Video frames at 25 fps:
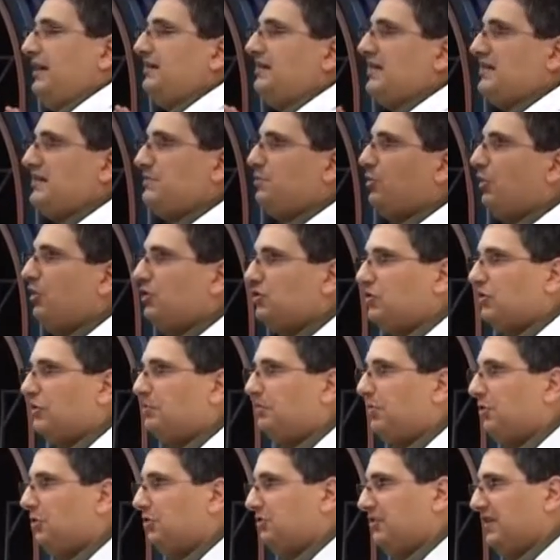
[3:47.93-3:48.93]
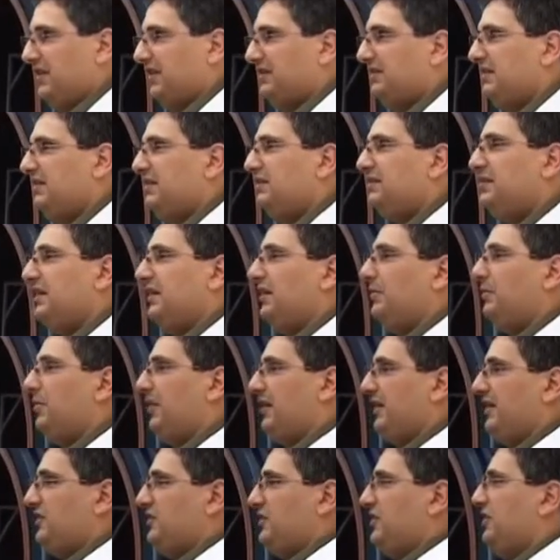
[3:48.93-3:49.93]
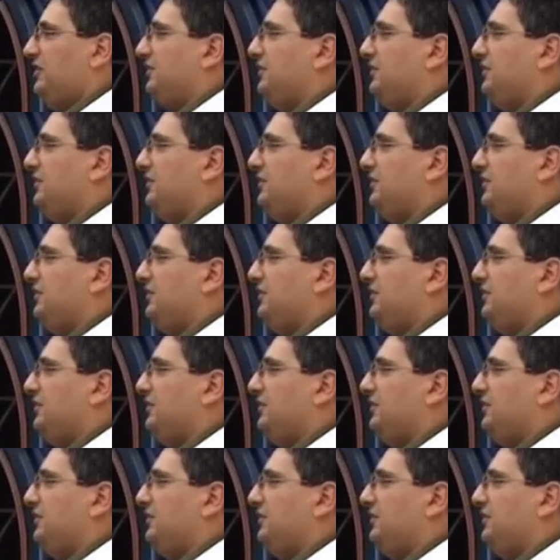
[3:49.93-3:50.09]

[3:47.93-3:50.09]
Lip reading: and a small component, thereby